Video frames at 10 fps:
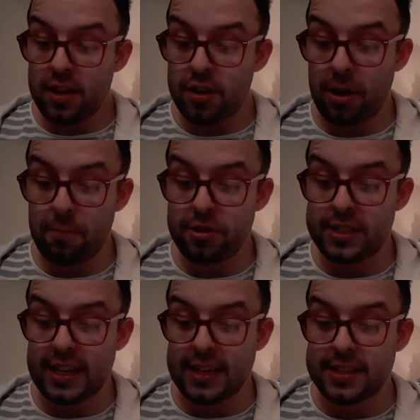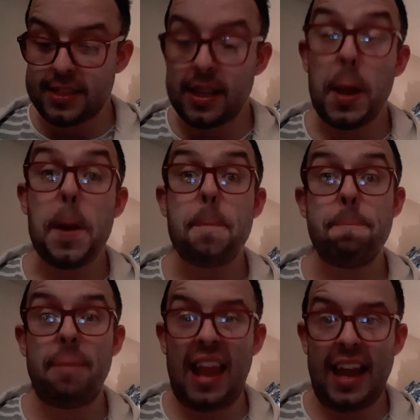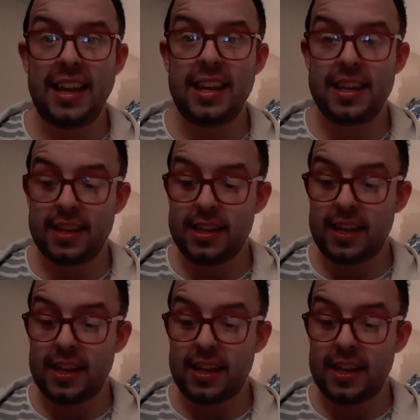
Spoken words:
Number 6. Blank